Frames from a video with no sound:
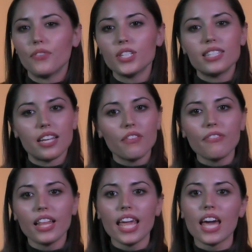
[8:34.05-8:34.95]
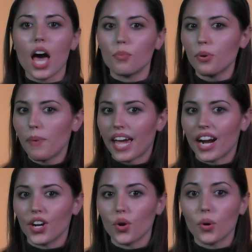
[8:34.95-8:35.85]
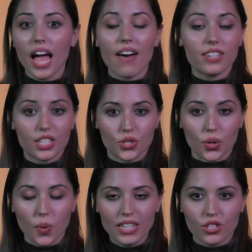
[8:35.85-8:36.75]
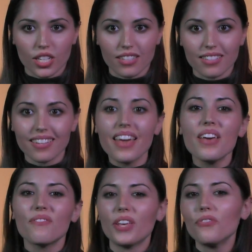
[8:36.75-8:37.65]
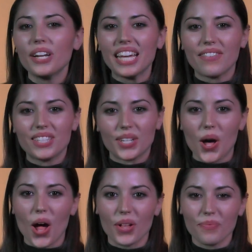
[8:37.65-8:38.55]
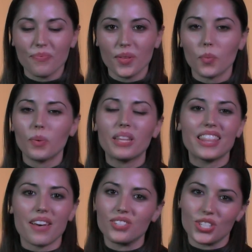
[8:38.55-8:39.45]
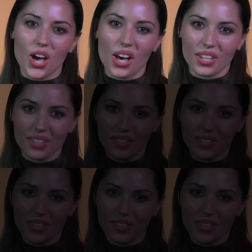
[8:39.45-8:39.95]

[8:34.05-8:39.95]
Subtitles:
you're still feeling unprepared or have additional questions, feel free to give us a call. We would love to talk.